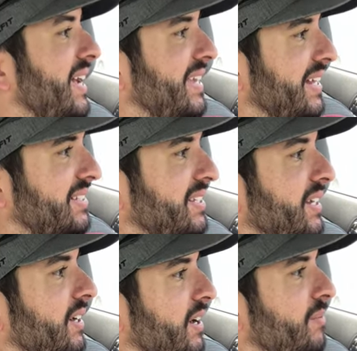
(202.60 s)
gets
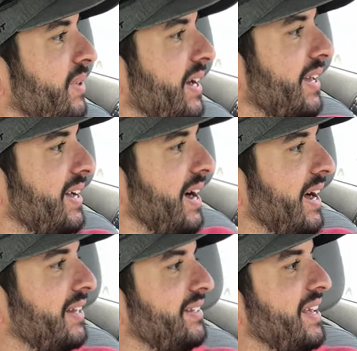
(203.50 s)
it. Oh, my
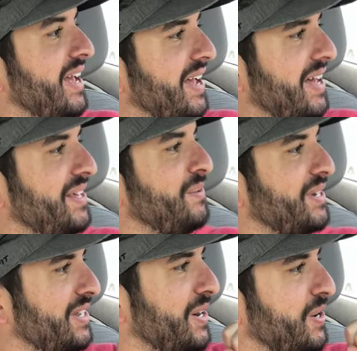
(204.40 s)
God. Yeah, here
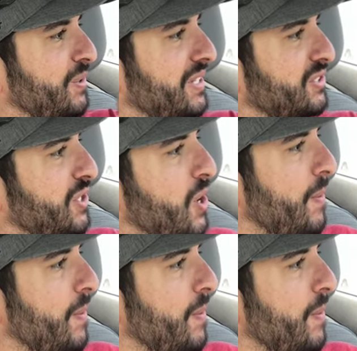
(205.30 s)
we go. Let's go,